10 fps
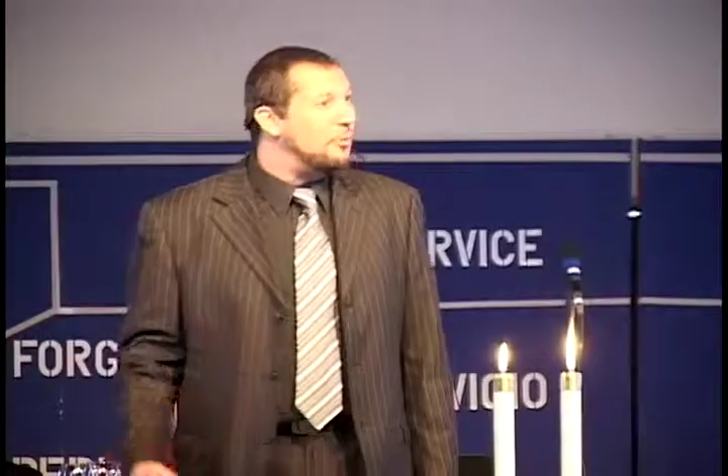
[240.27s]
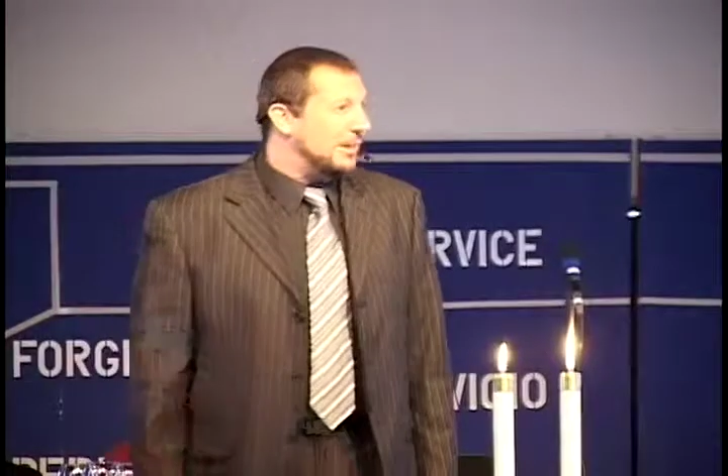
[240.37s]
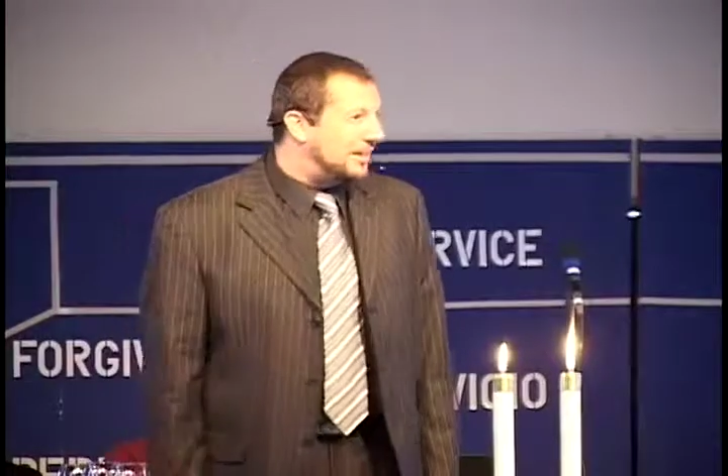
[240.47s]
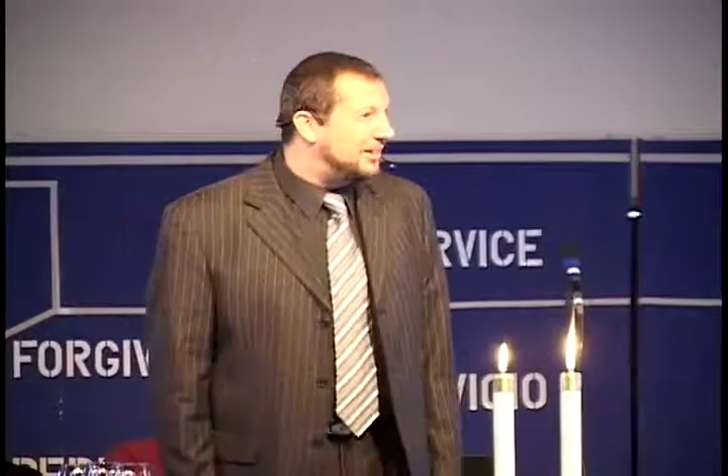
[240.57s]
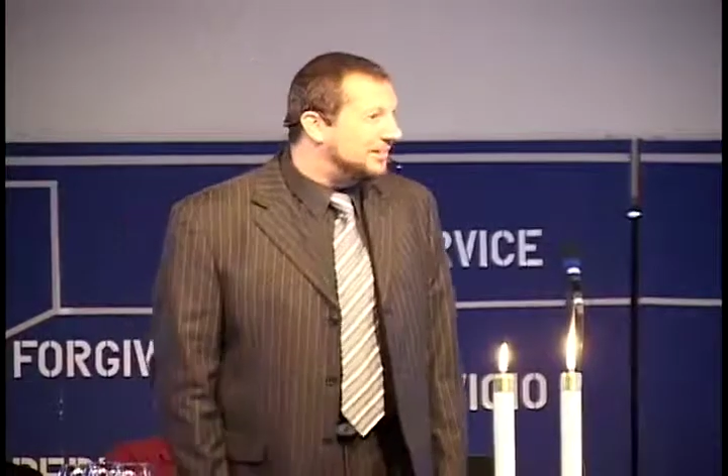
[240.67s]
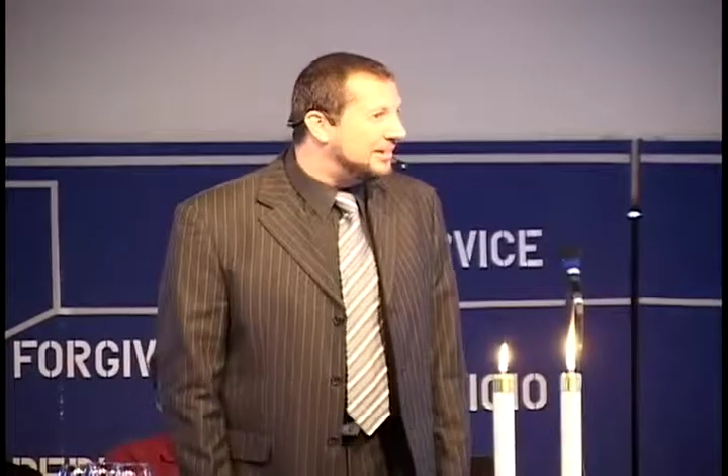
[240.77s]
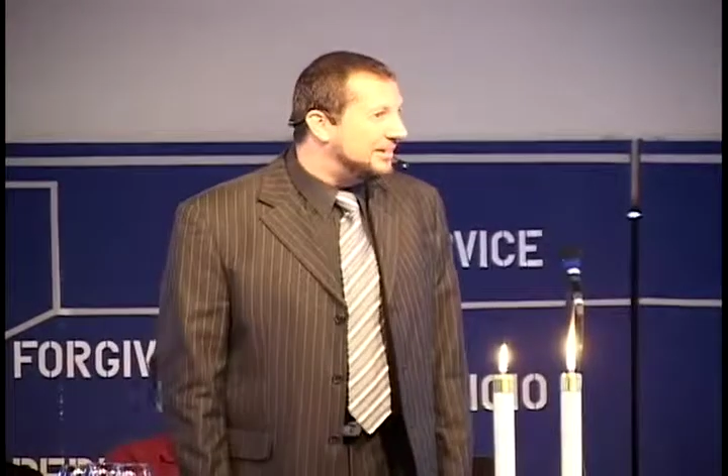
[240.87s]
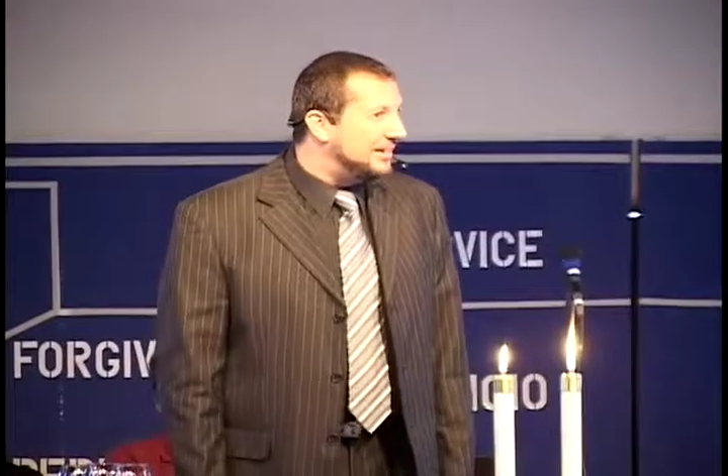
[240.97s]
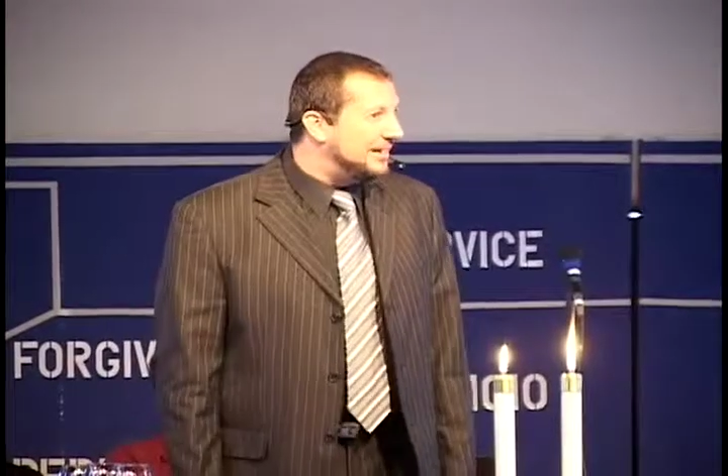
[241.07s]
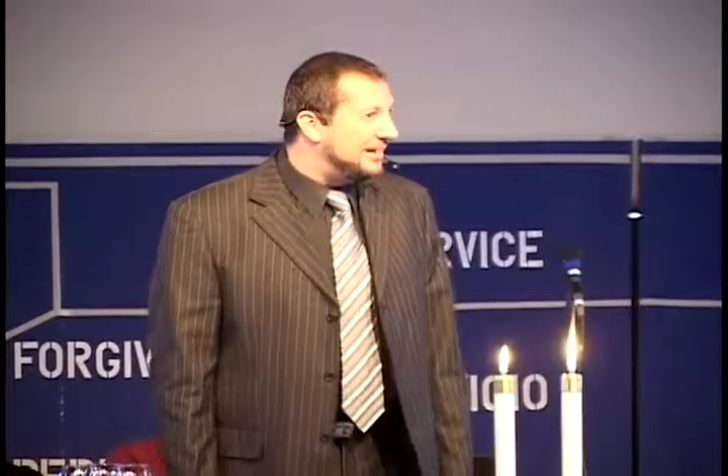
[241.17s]
week.
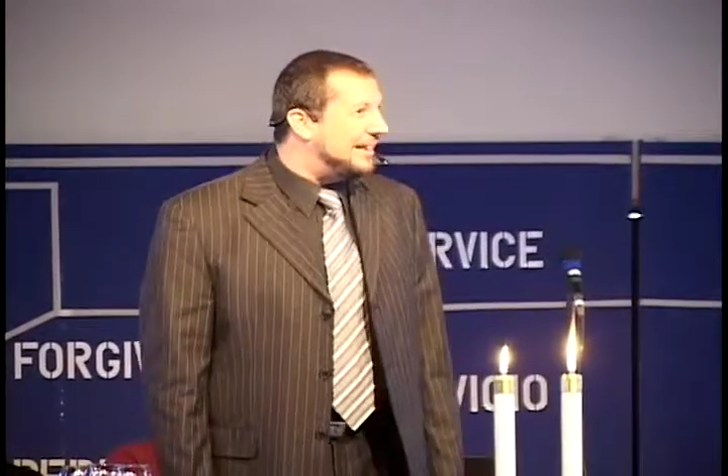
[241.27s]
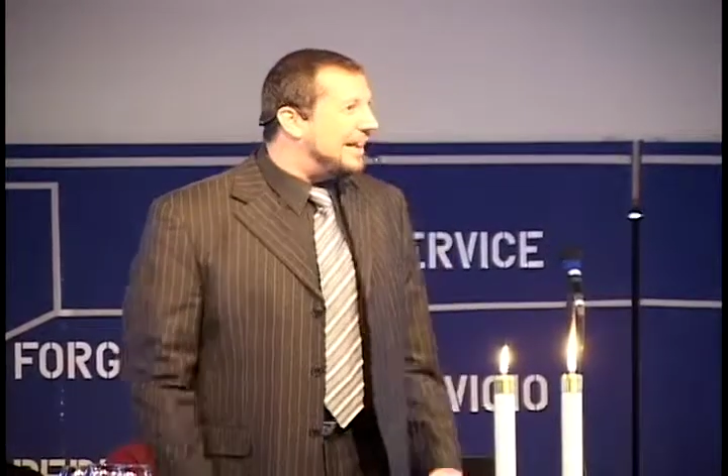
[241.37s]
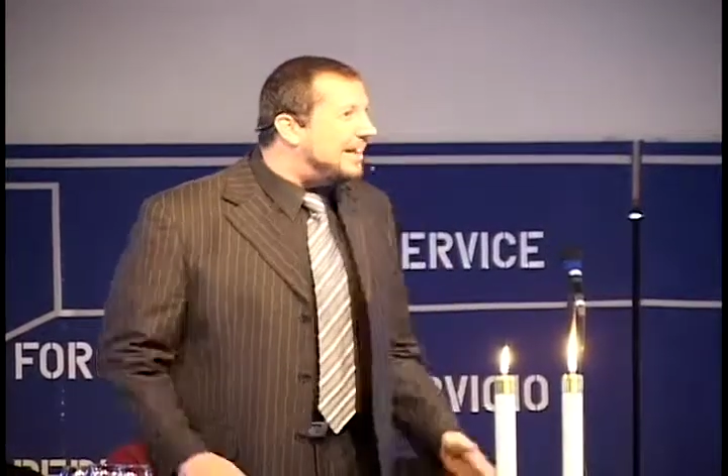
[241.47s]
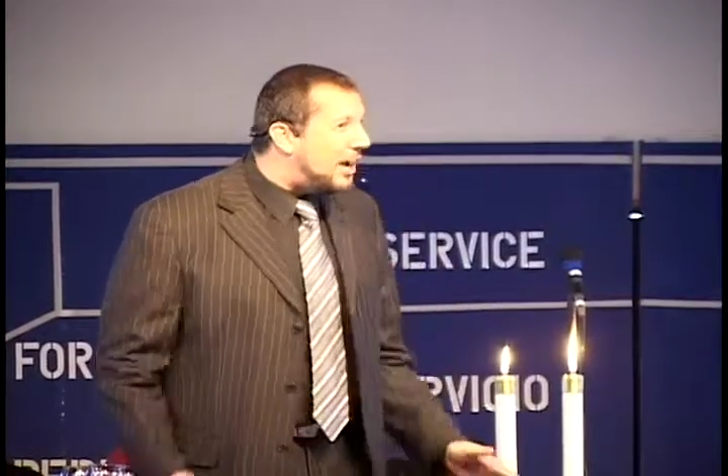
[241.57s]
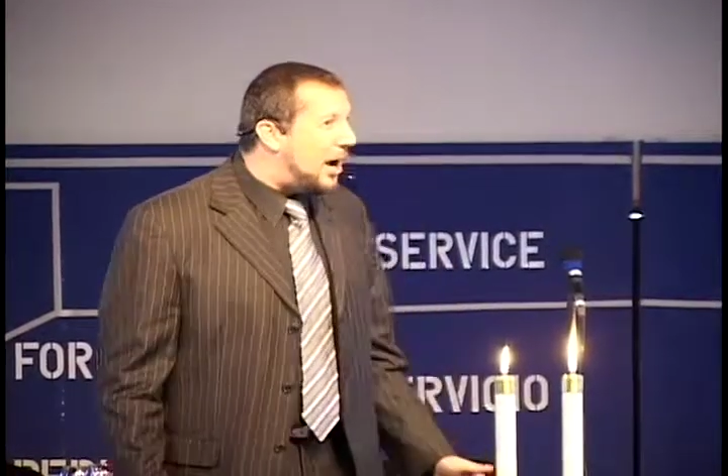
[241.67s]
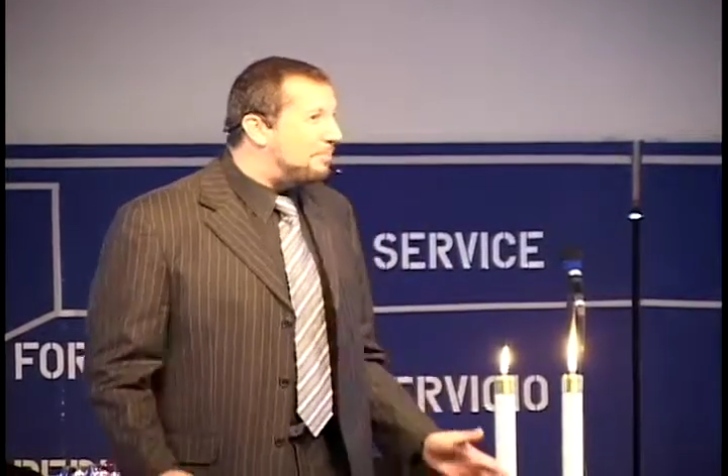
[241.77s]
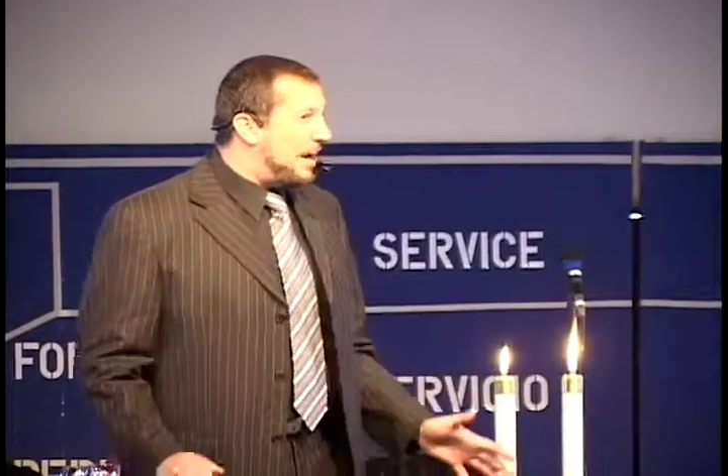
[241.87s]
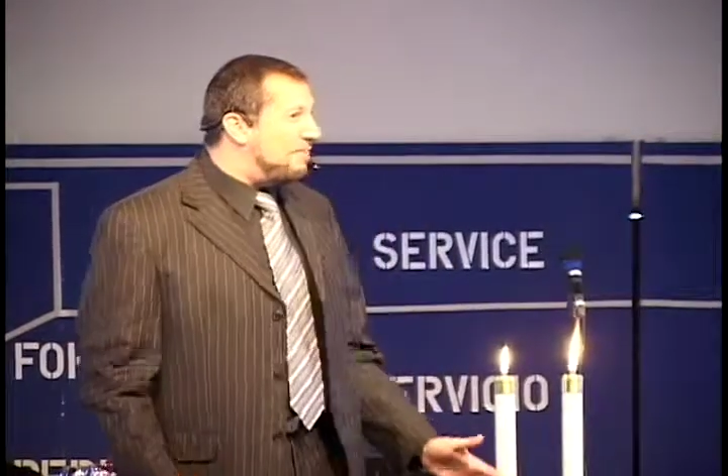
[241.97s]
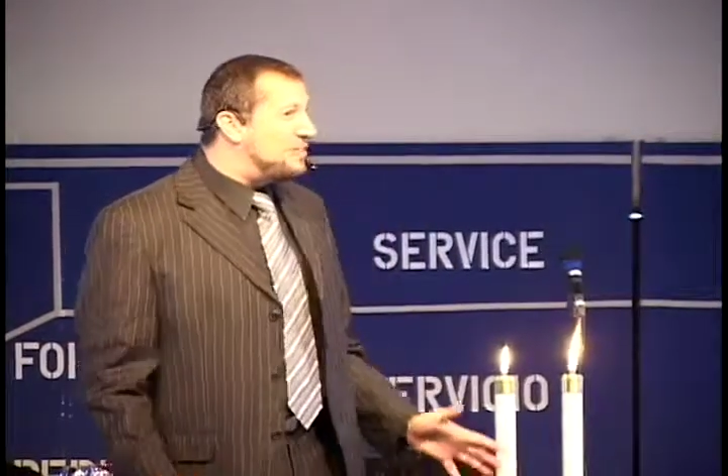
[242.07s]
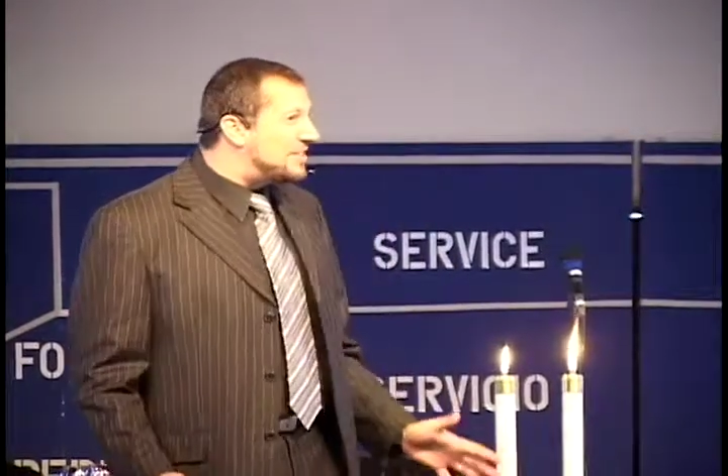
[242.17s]
Getting up
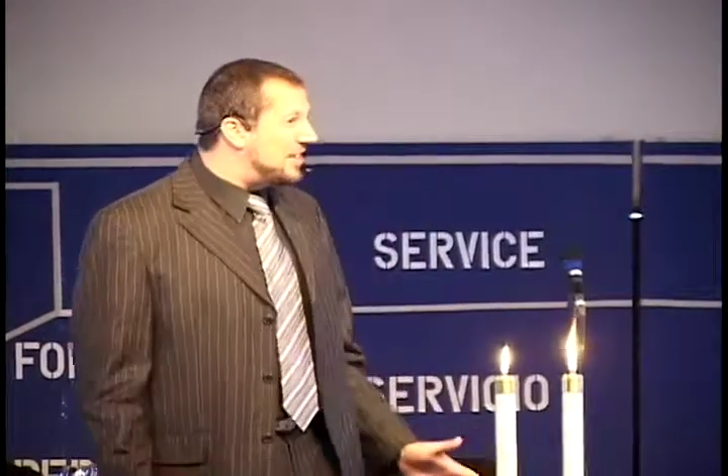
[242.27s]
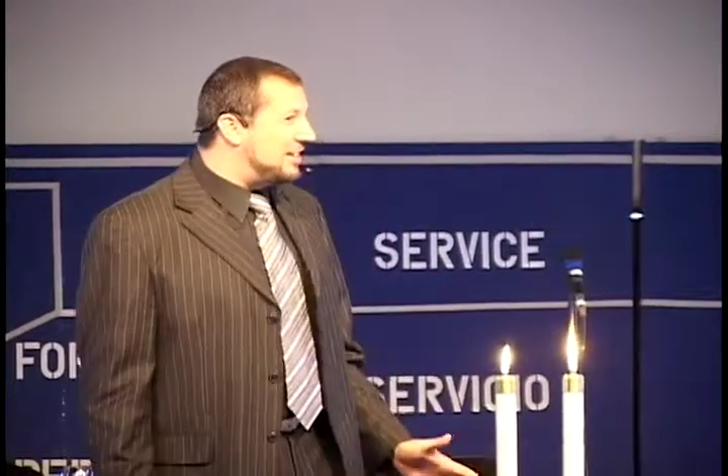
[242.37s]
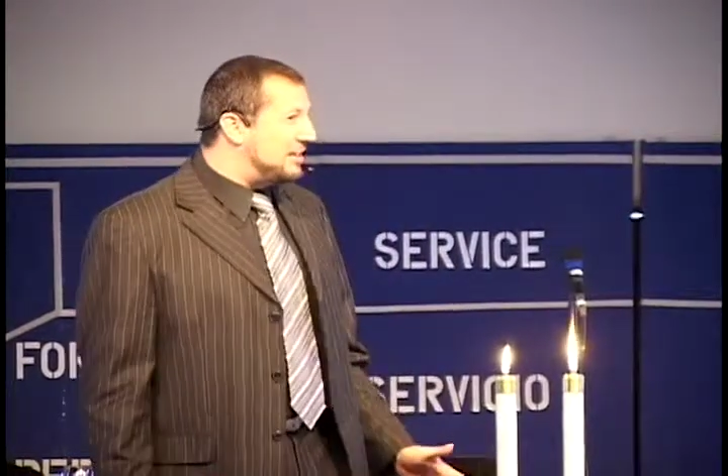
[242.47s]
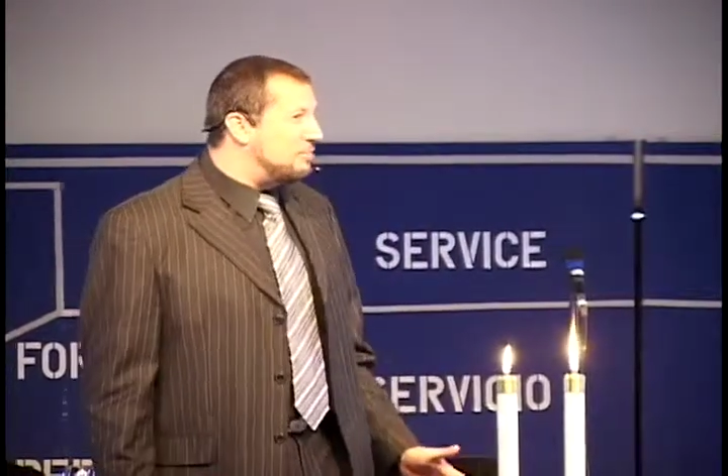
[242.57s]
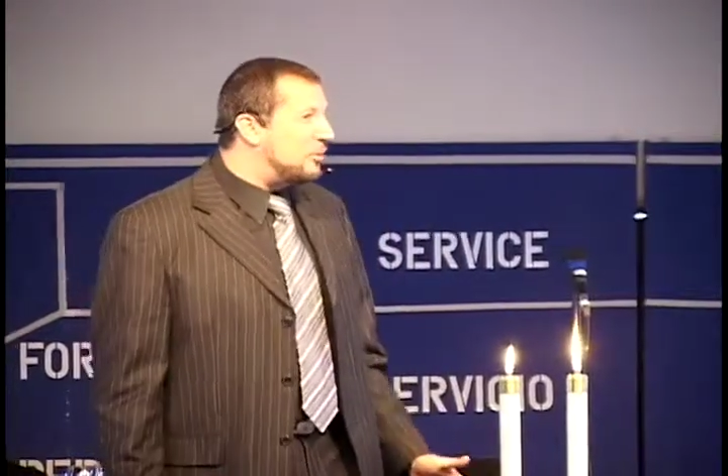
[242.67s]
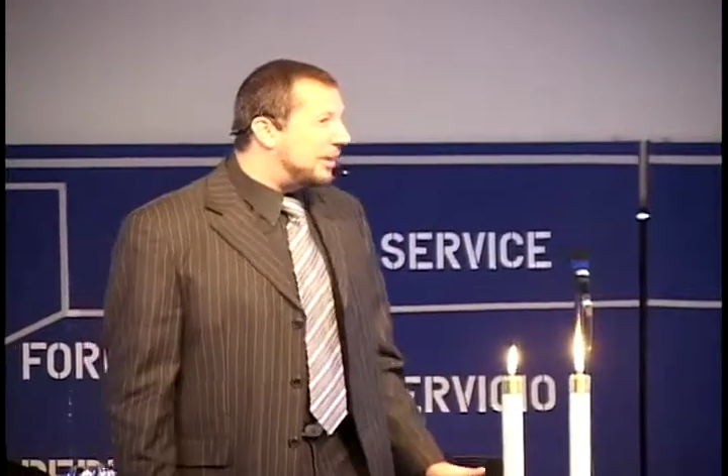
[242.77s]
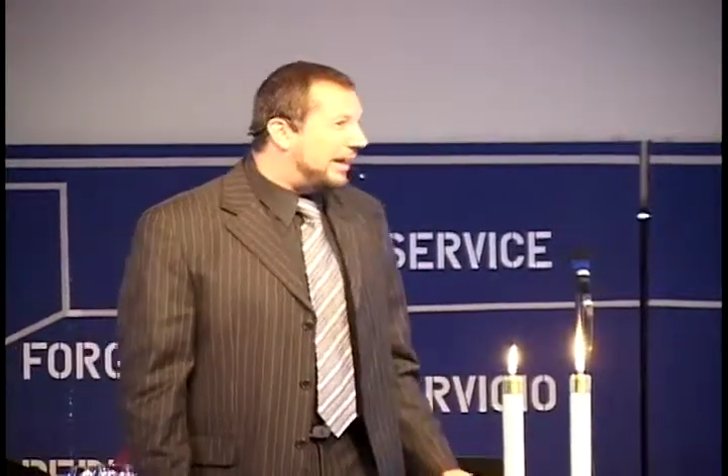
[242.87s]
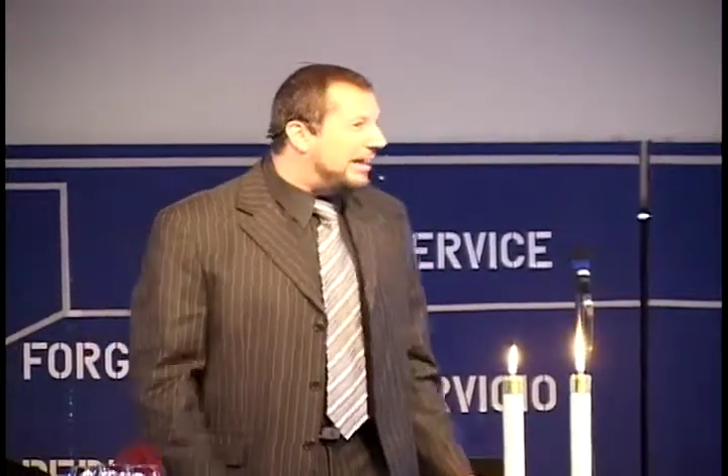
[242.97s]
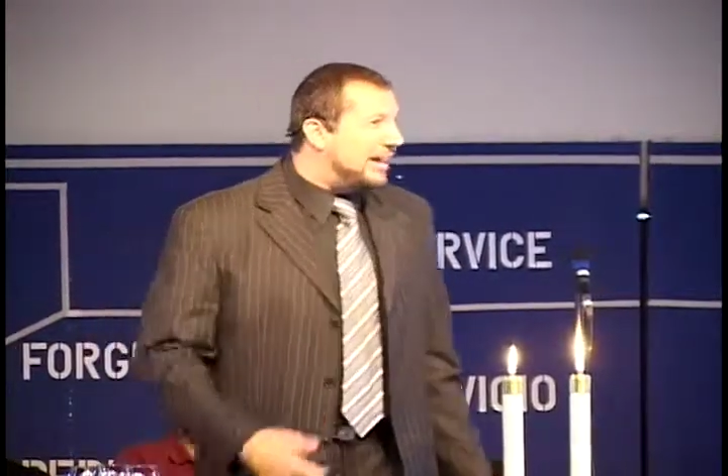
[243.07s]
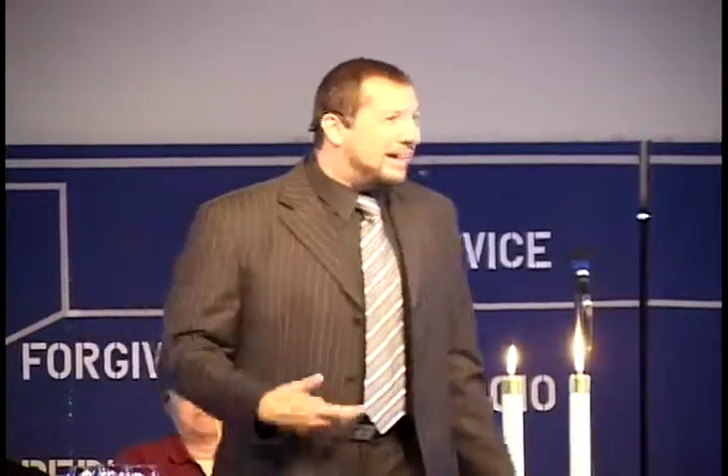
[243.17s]
every Sunday morning